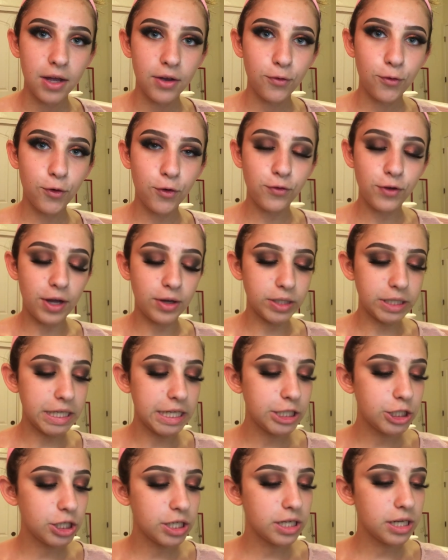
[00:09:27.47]
For
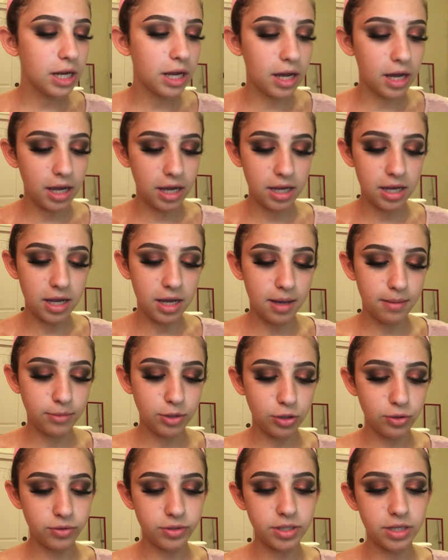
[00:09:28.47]
foundation, I am
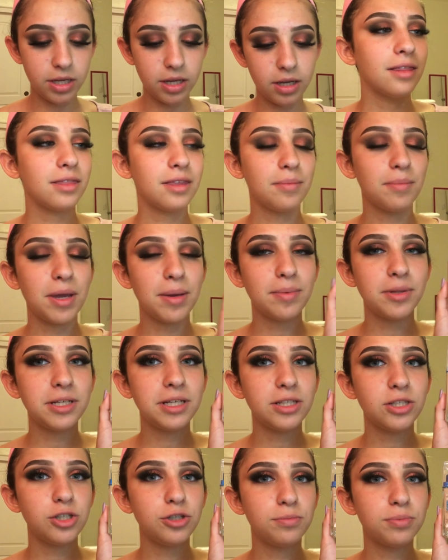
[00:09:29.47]
using the
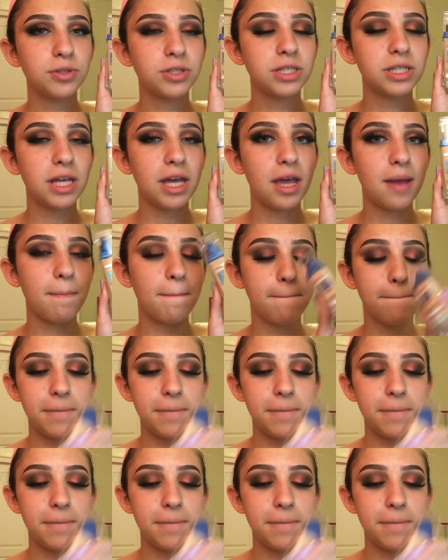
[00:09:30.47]
Maybelline Superstay